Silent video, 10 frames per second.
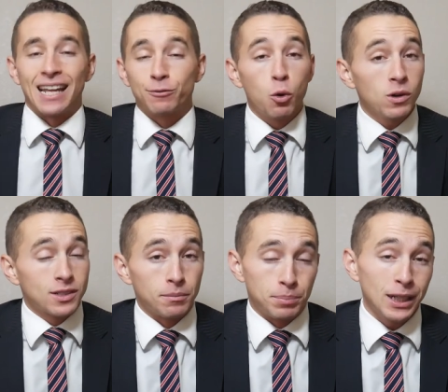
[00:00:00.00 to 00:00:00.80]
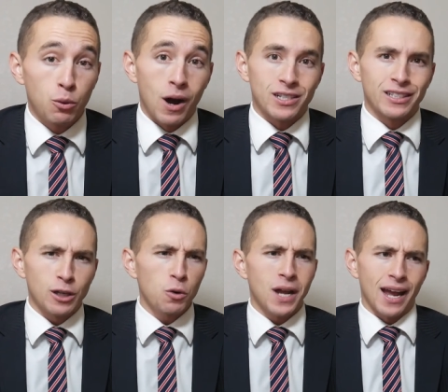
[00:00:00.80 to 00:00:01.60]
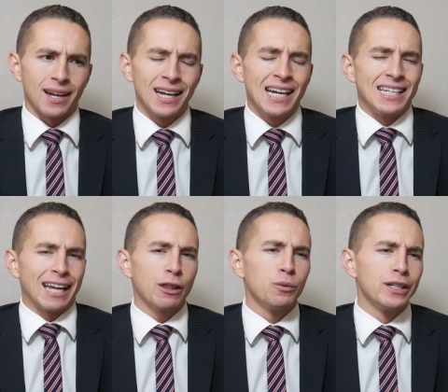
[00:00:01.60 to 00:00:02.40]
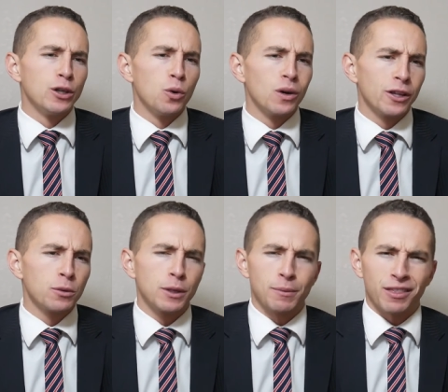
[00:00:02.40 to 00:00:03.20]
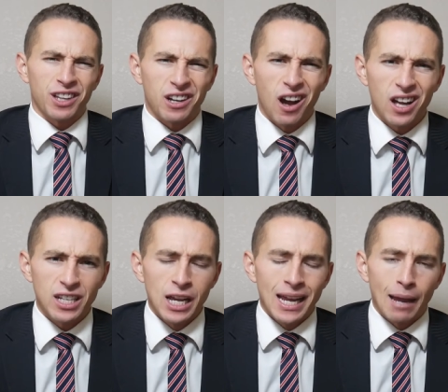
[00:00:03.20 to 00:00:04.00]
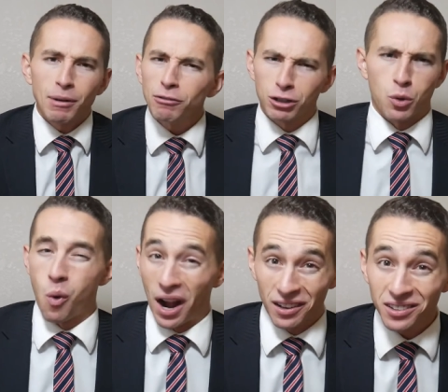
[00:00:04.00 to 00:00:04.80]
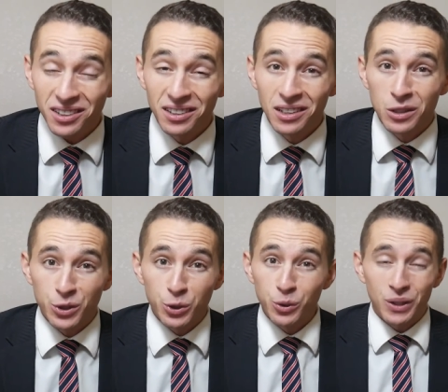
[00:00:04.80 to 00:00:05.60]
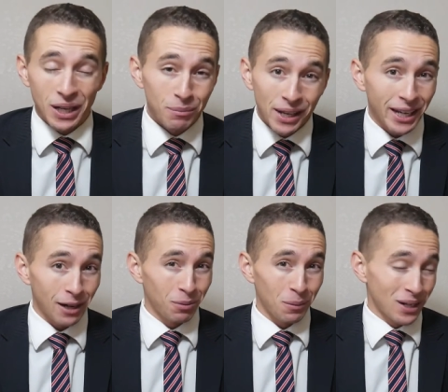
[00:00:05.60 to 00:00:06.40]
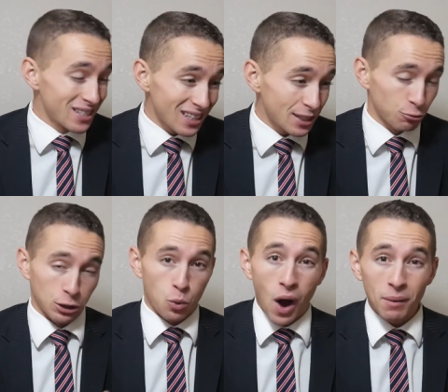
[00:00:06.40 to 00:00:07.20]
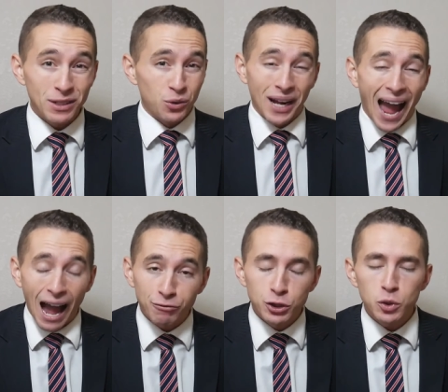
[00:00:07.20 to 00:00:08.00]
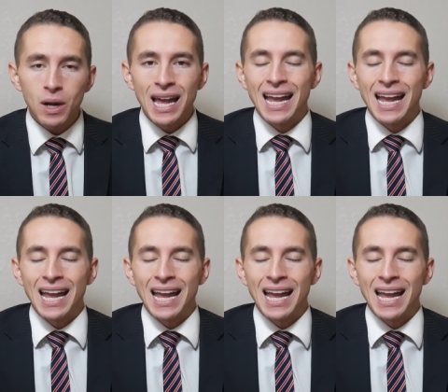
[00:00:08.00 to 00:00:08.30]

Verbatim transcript: And of course, the big question is okay, now that we know a little bit about the cost, am I required to get Medicare Part B? Is this a requirement? Do I have to?